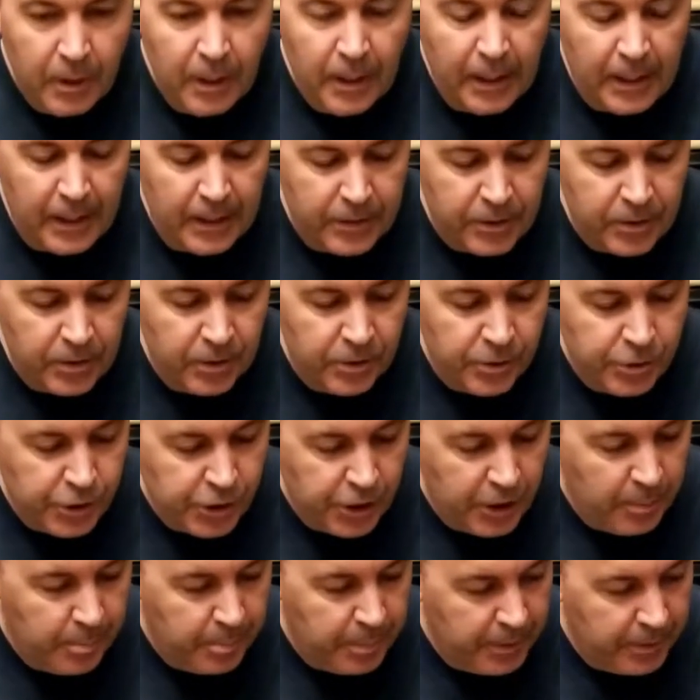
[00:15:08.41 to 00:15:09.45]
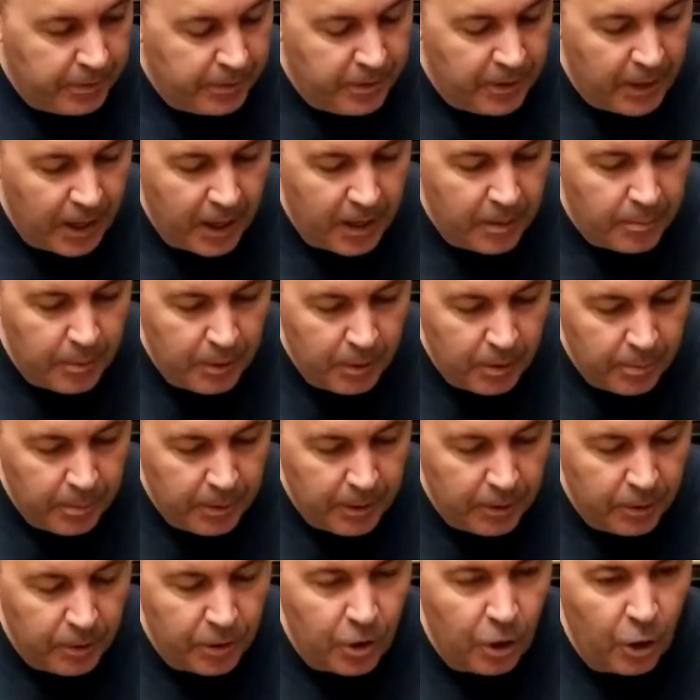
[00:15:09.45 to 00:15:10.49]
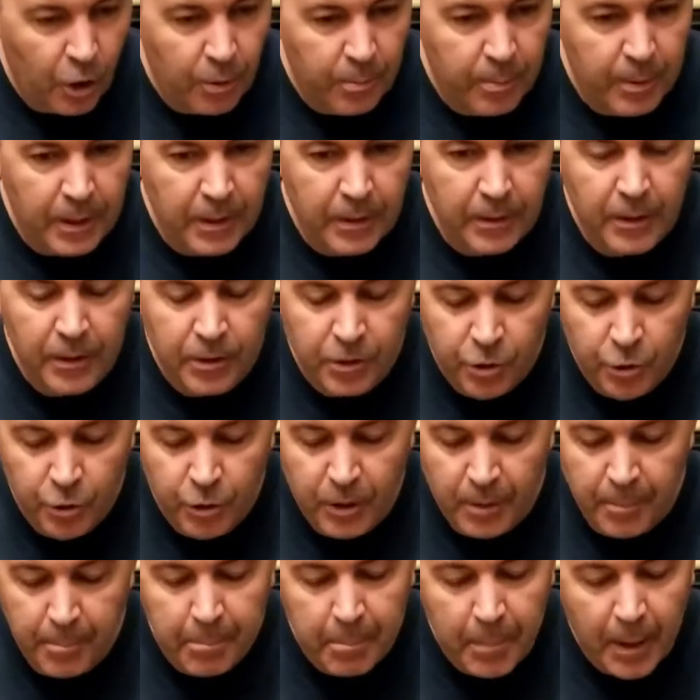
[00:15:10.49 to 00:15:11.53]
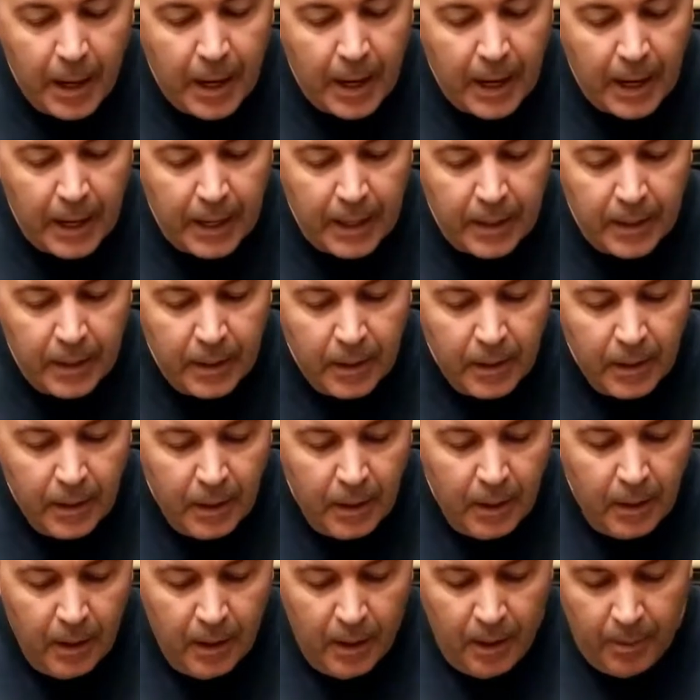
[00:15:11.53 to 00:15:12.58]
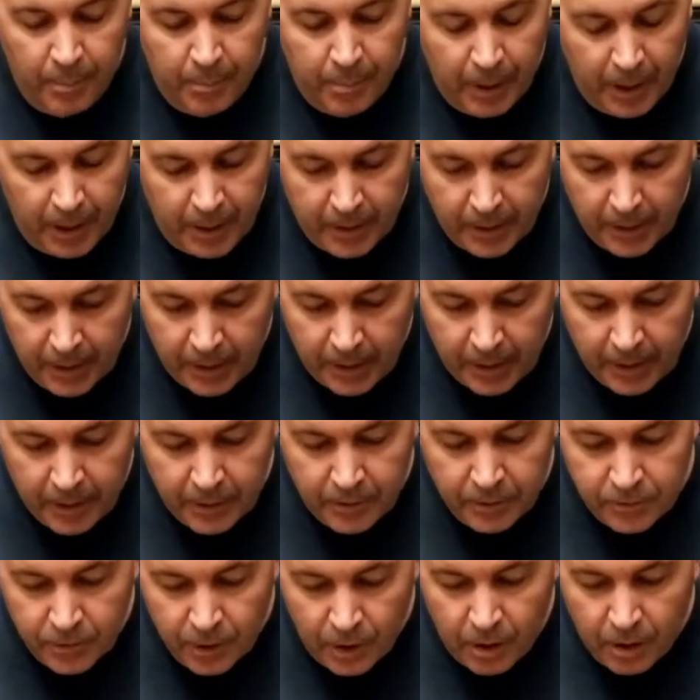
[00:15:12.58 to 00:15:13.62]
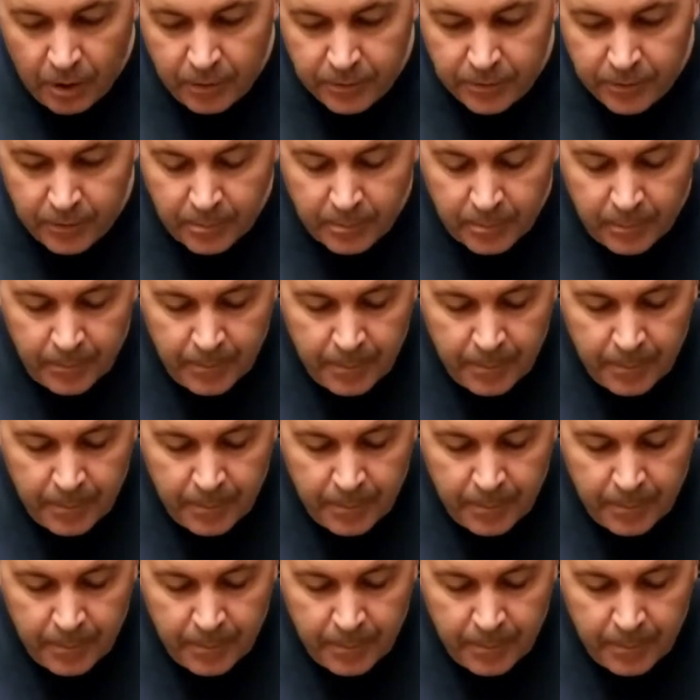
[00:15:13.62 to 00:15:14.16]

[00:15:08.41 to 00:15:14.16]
It's the cheapest 9mm carbine that you can buy, but it is awesome.